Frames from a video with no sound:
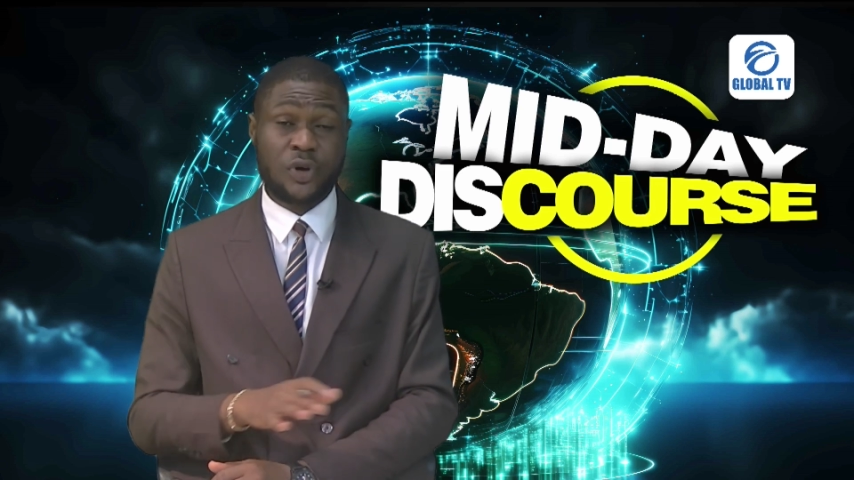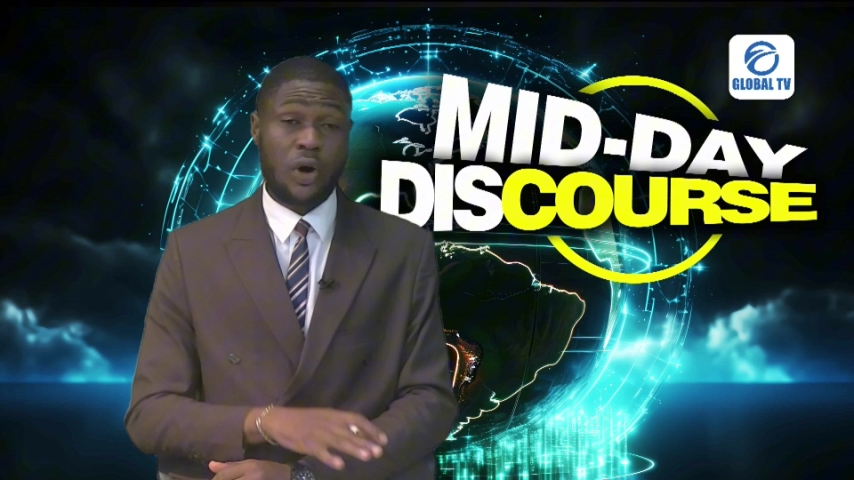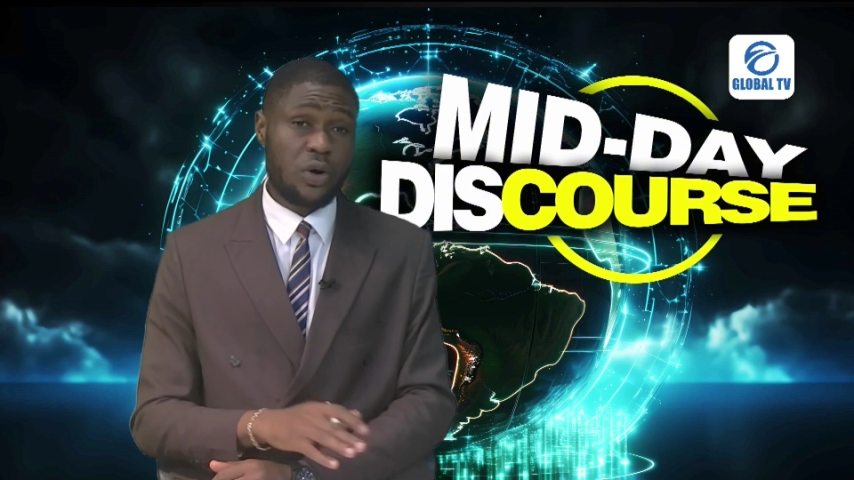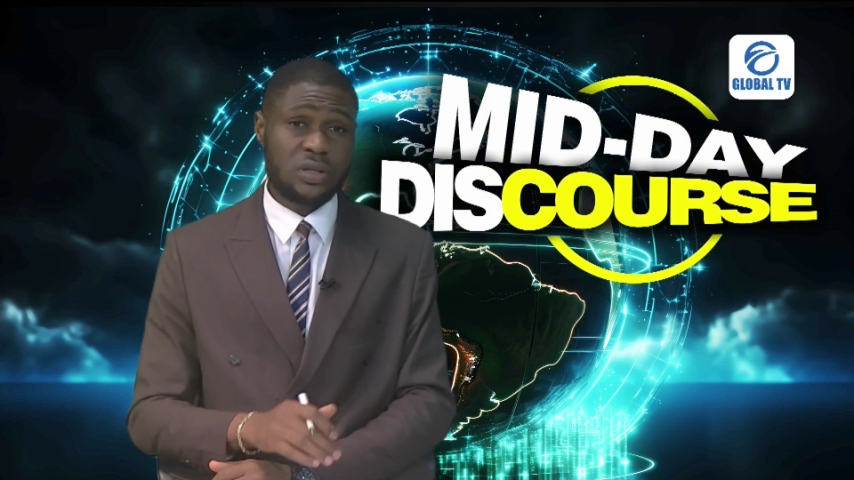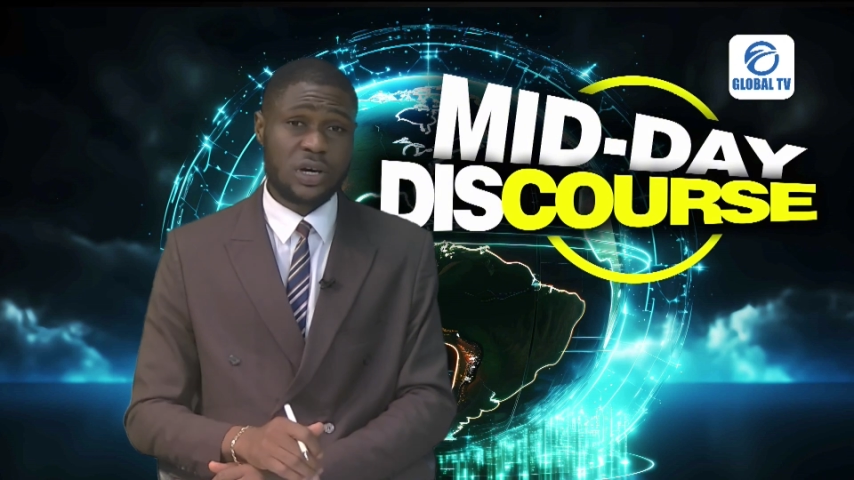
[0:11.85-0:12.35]

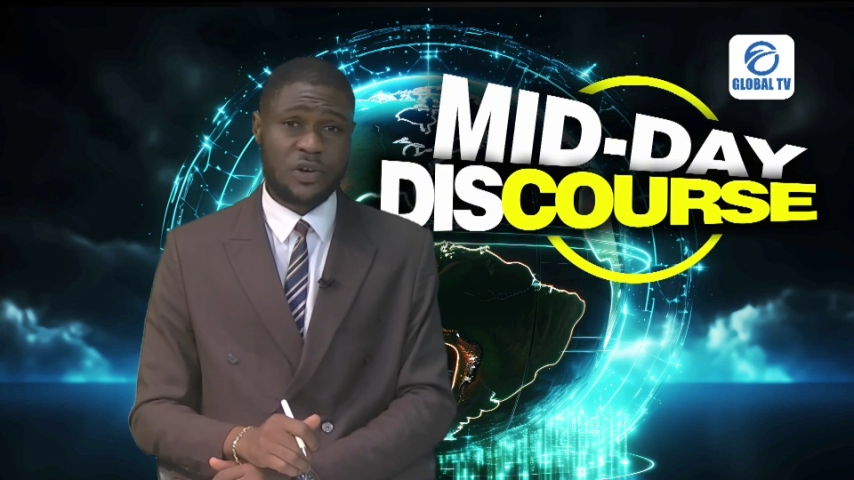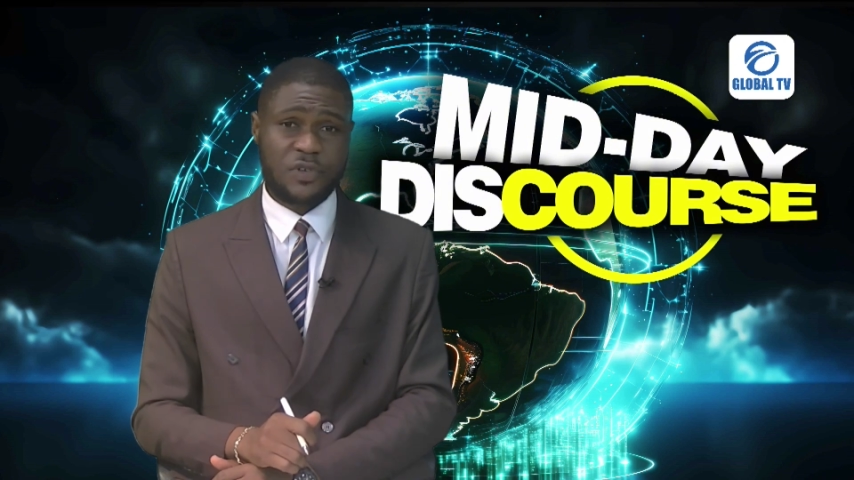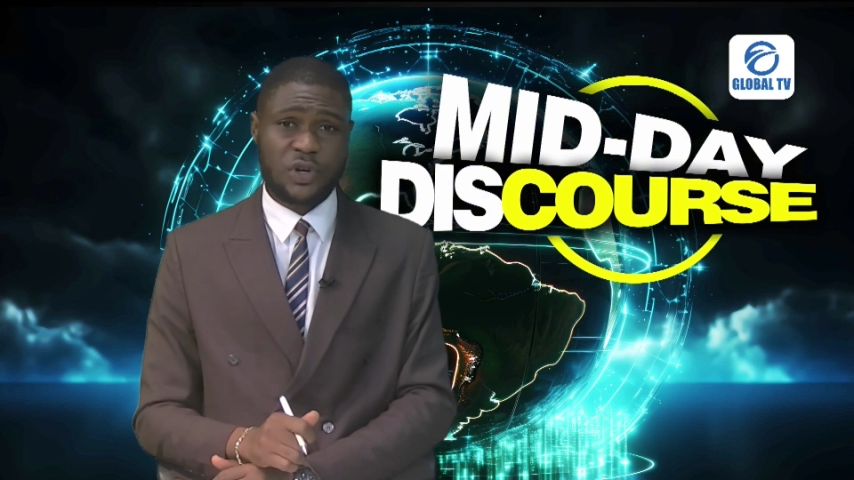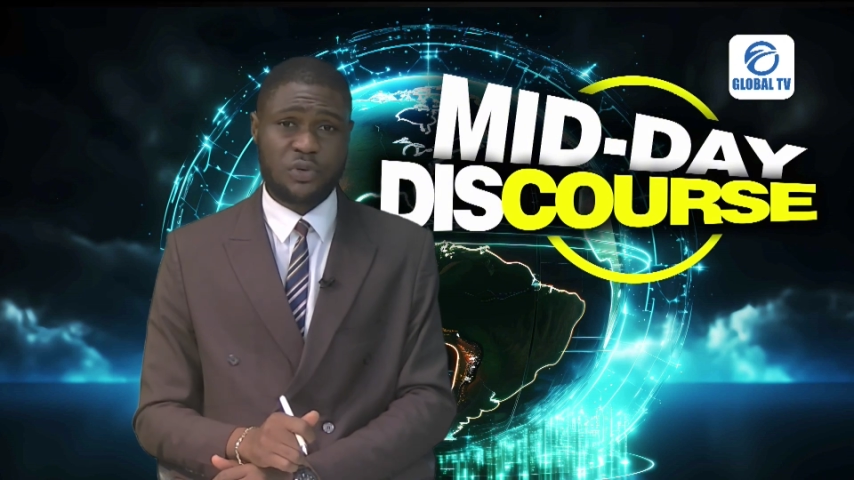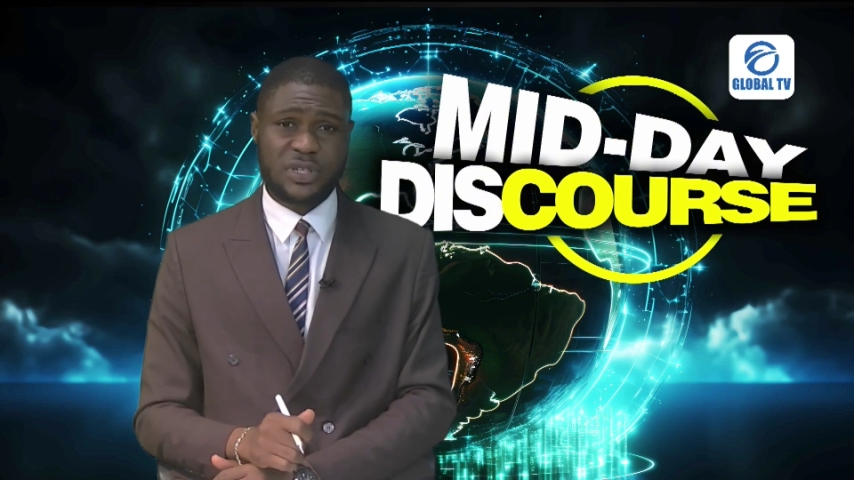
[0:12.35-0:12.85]
on
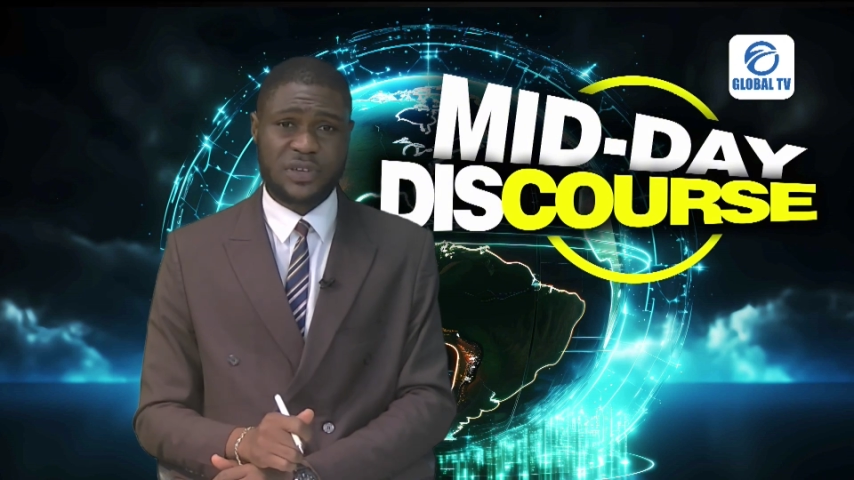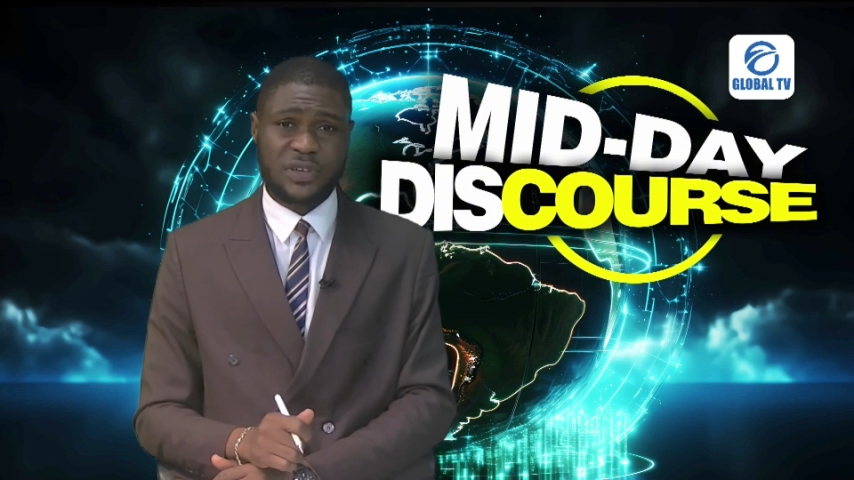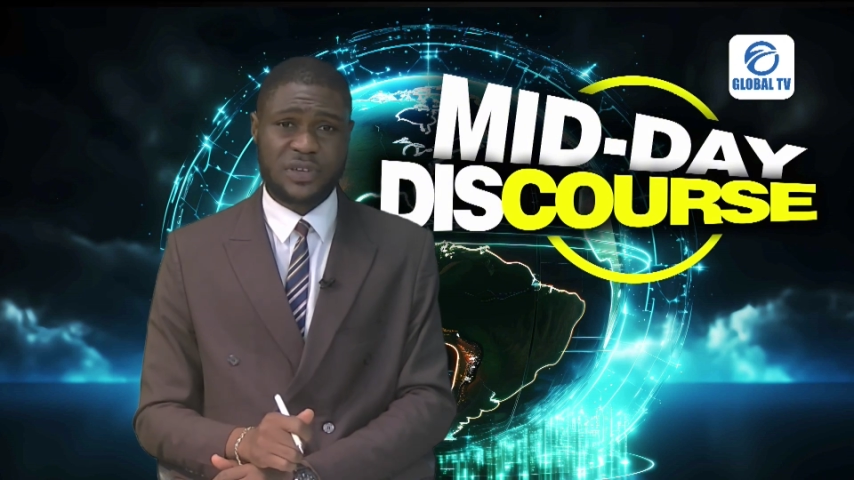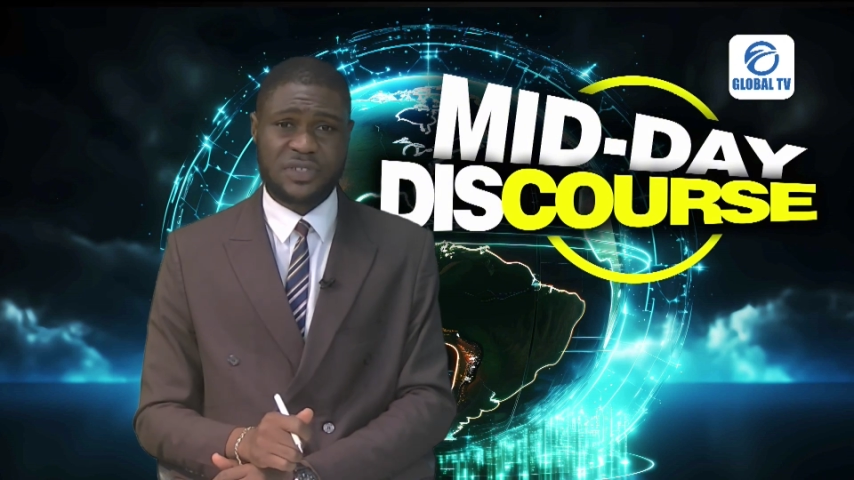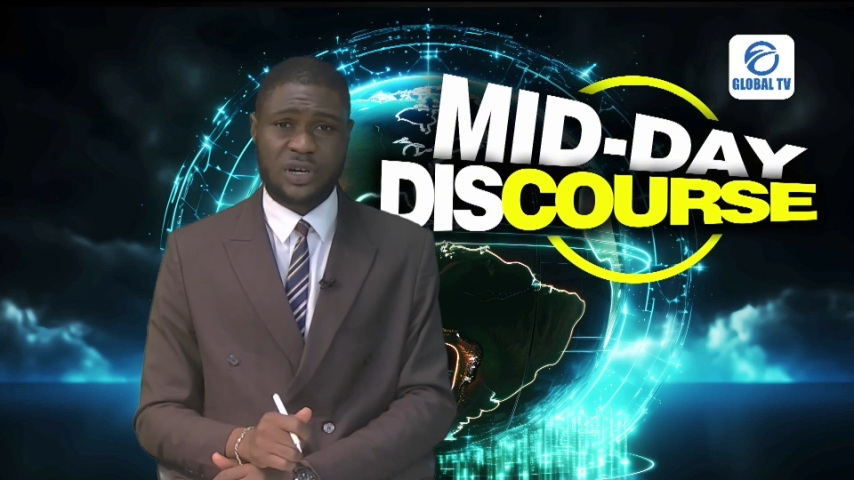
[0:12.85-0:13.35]
Federal Road
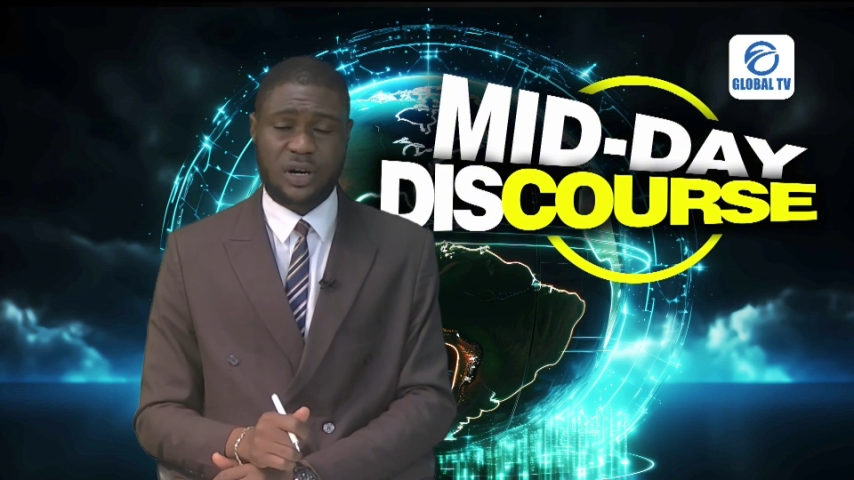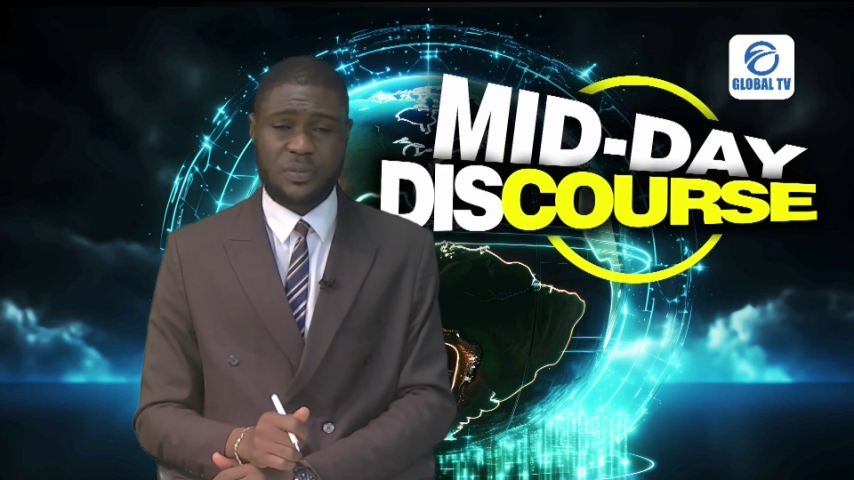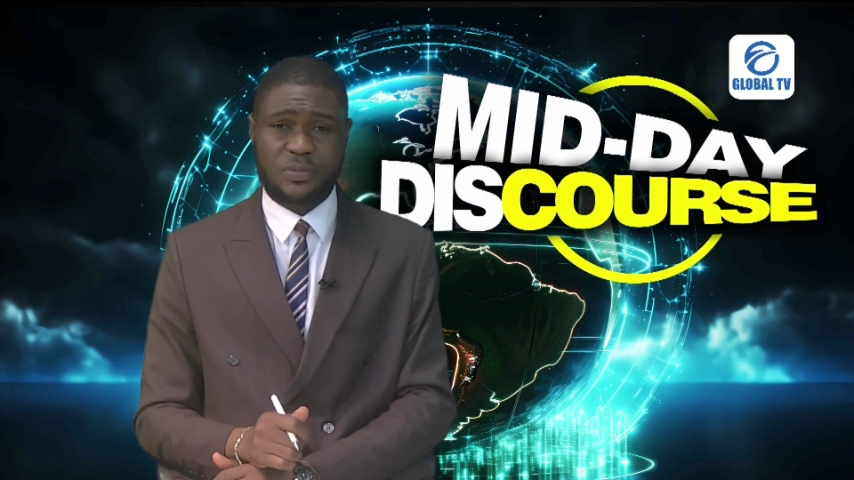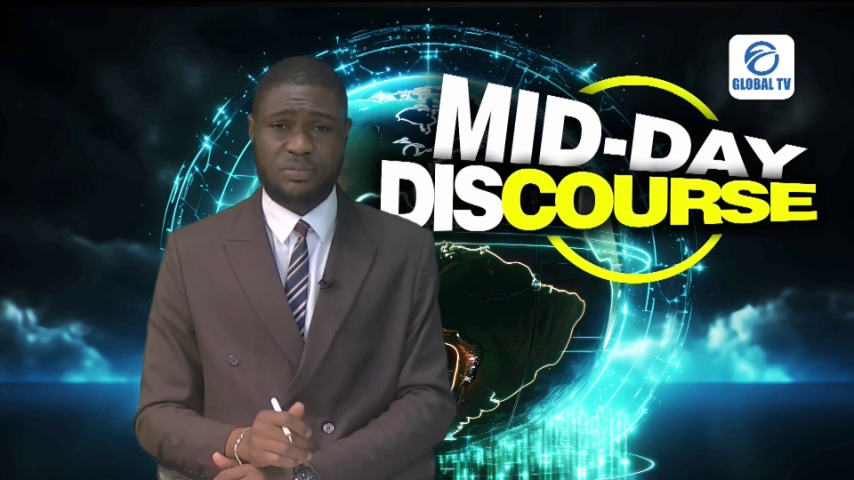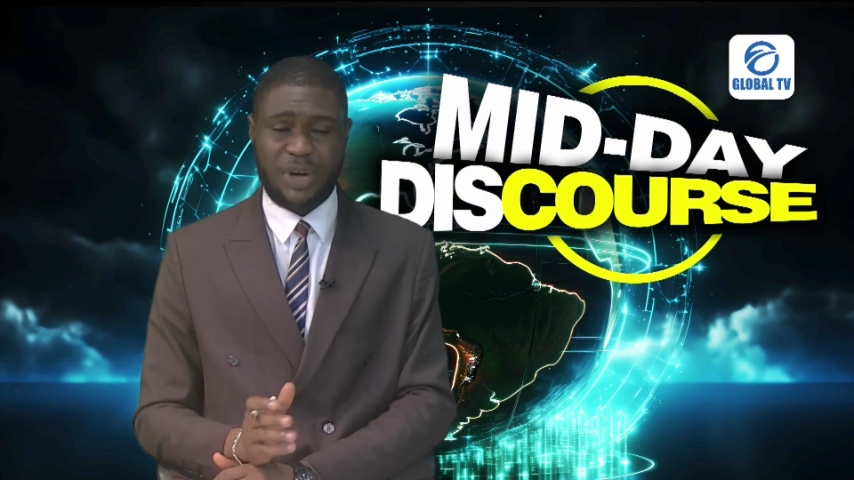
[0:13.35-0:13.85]
Safety Corps